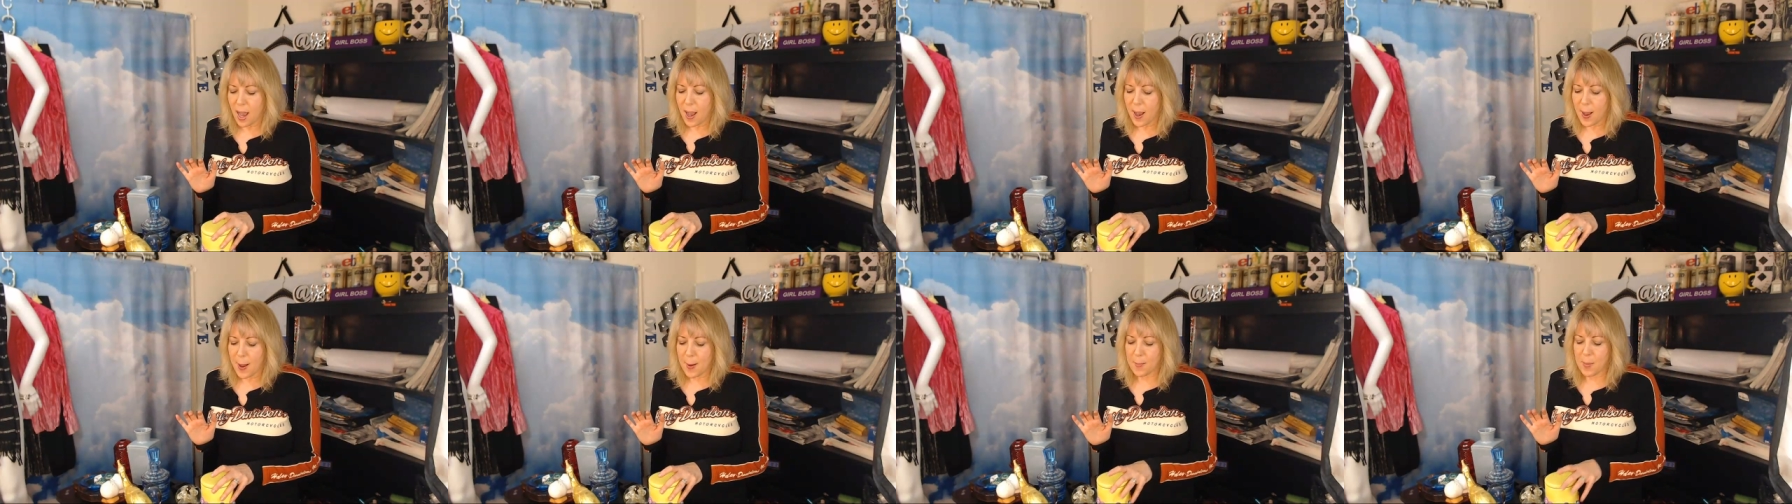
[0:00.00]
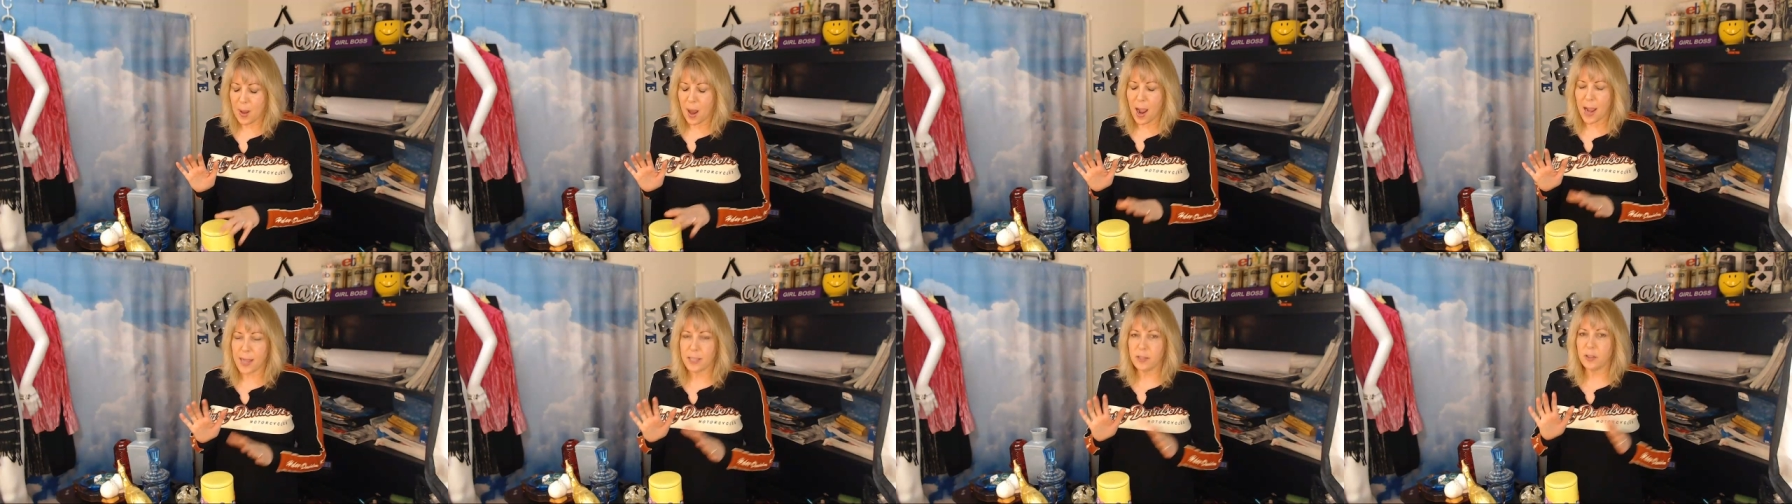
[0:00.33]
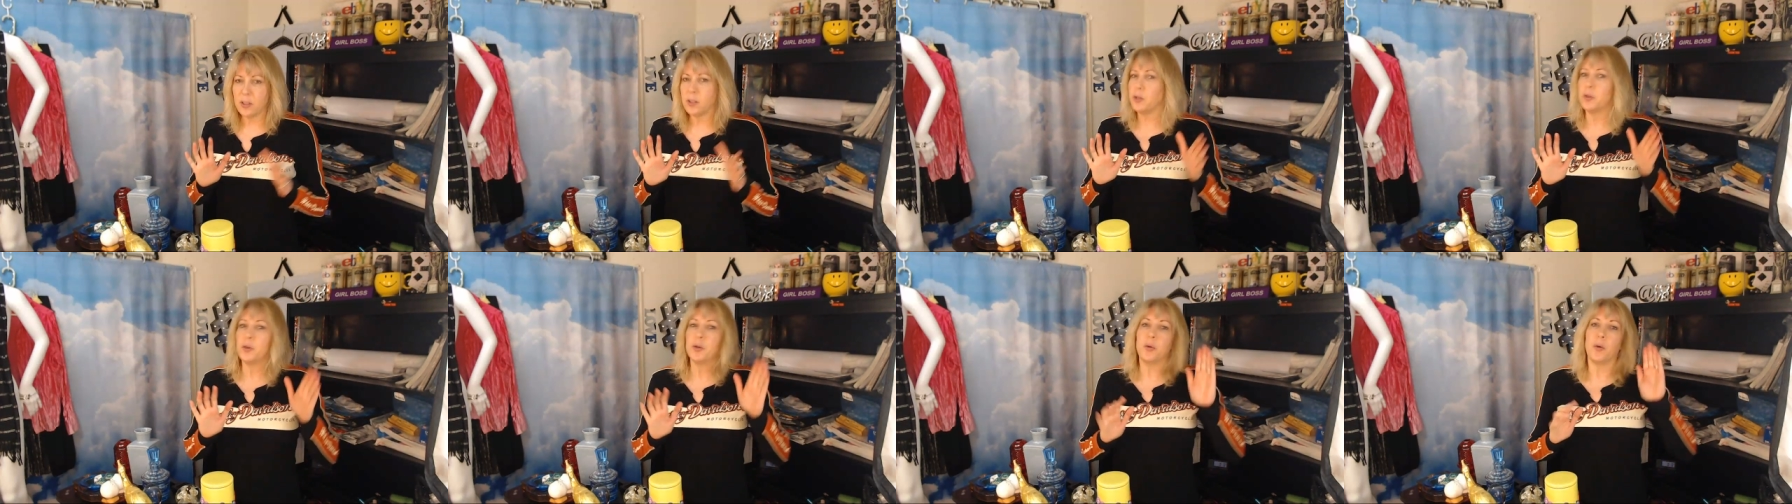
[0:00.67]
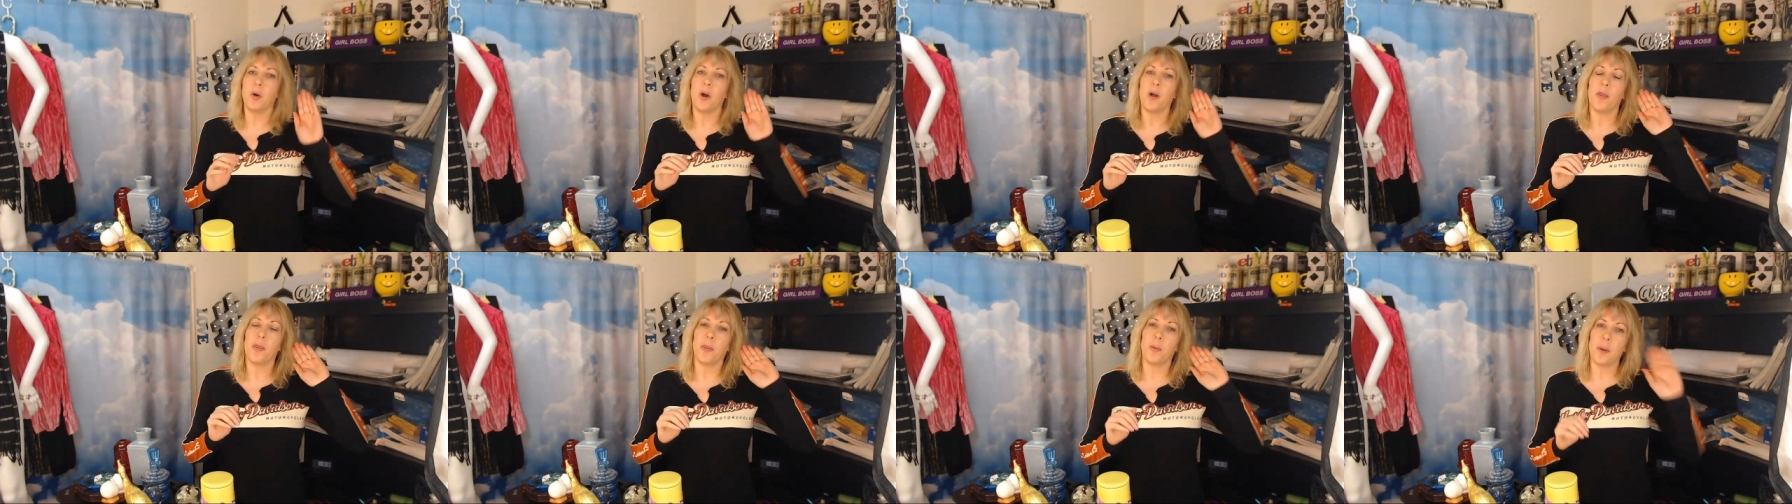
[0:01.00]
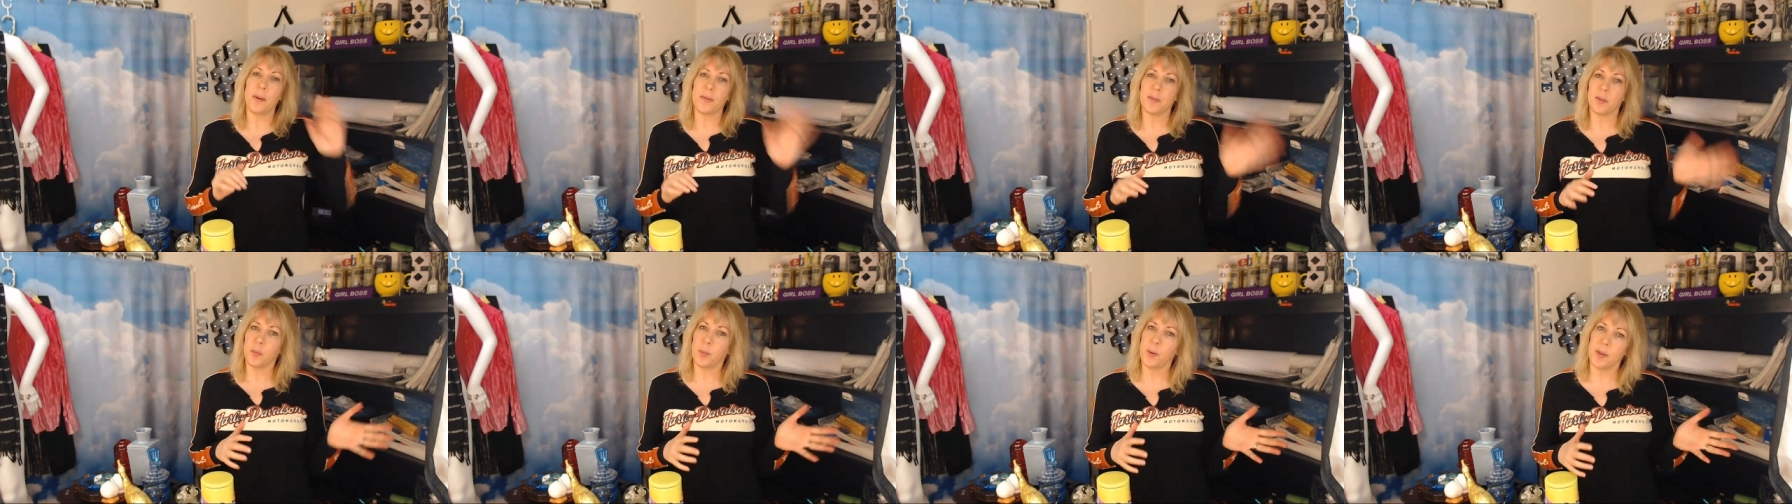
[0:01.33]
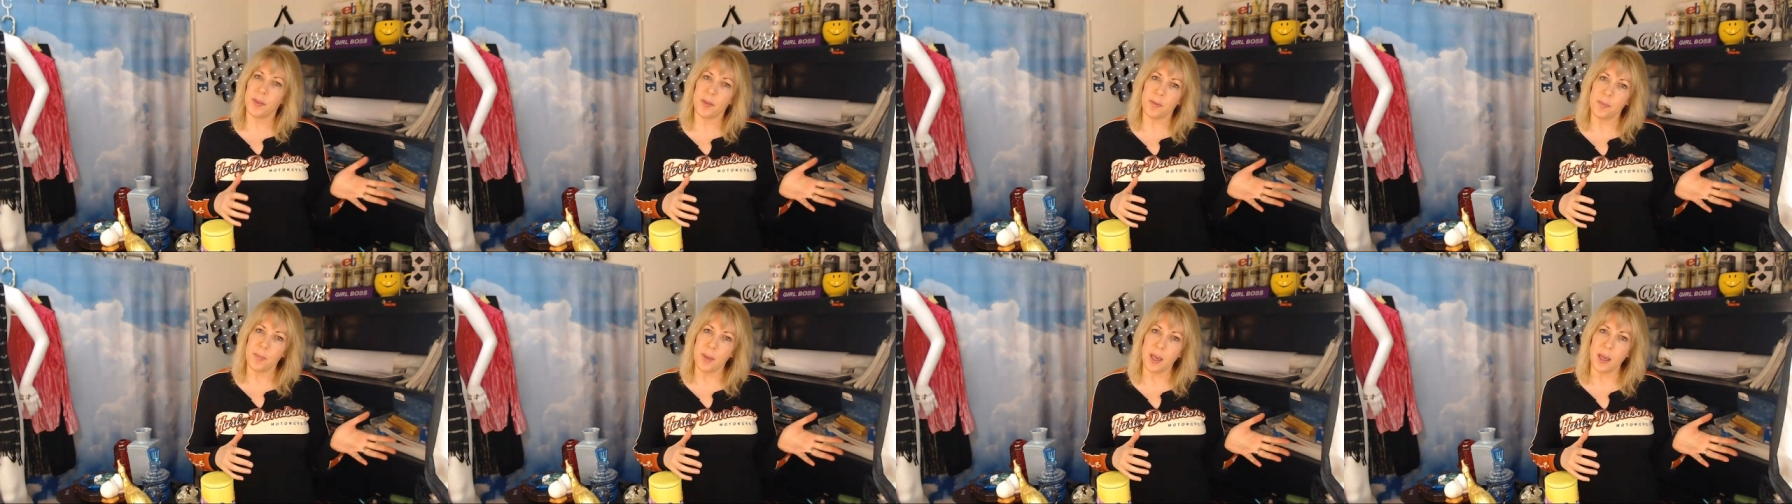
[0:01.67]
Um, I do Thrift
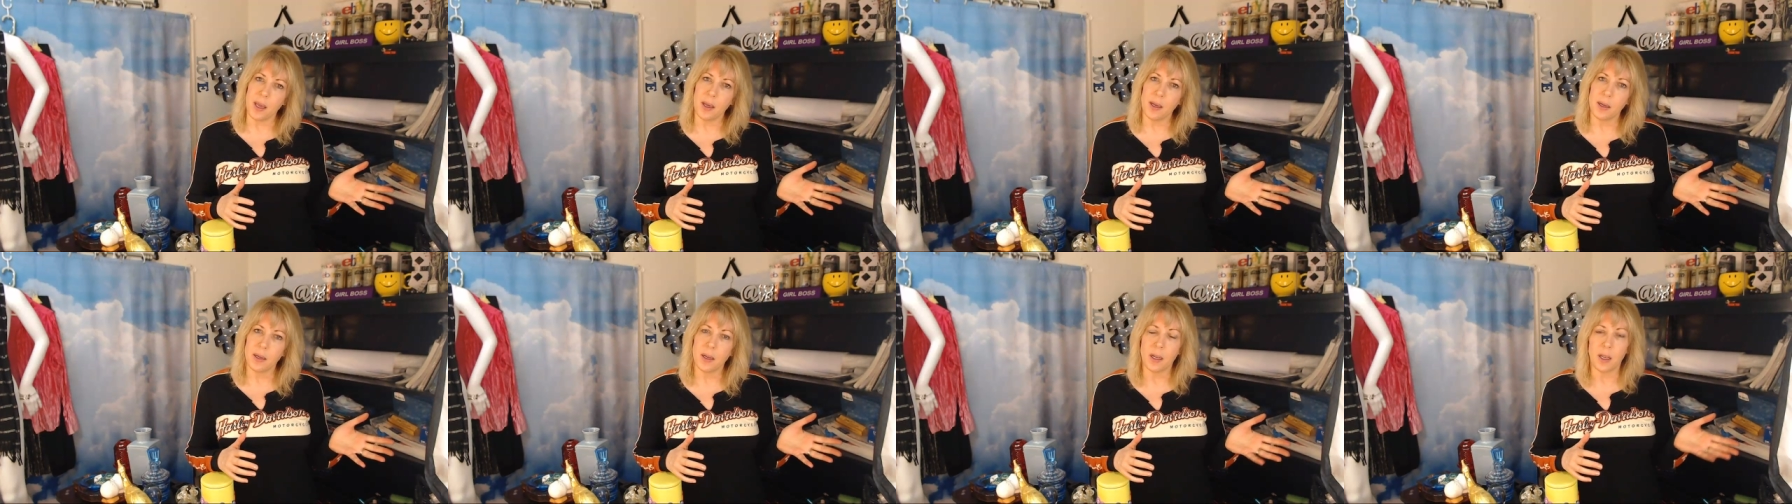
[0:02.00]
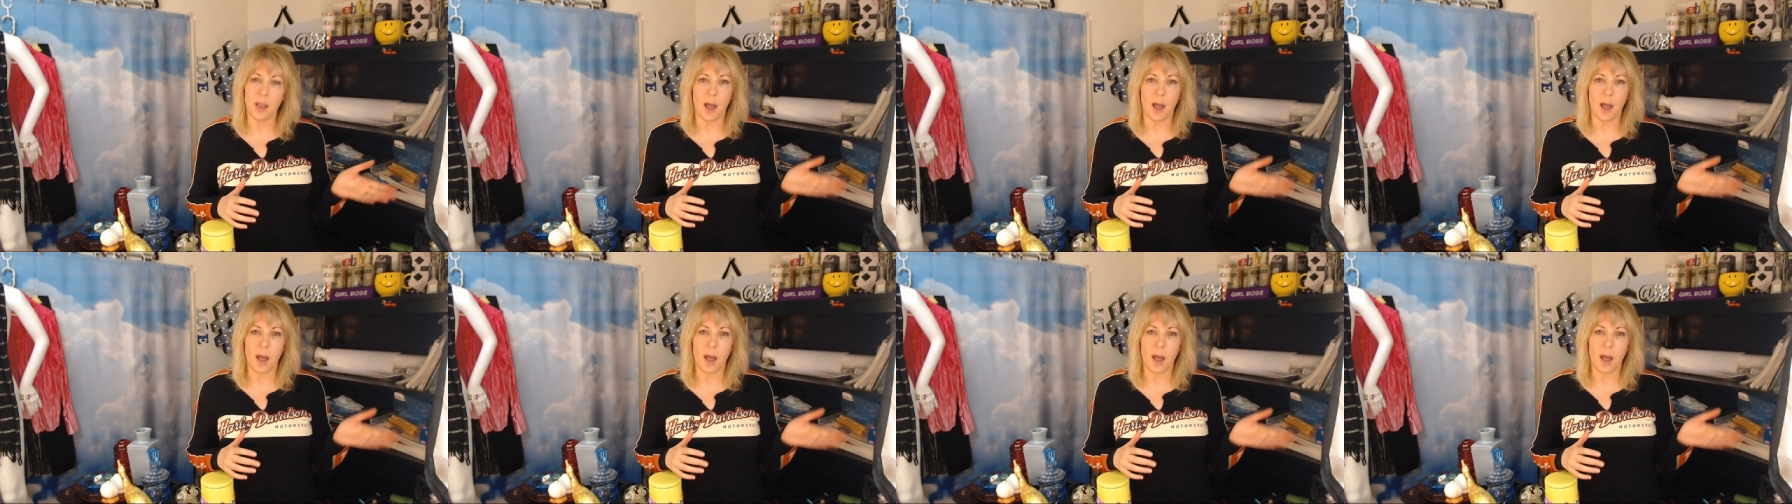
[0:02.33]
With Me,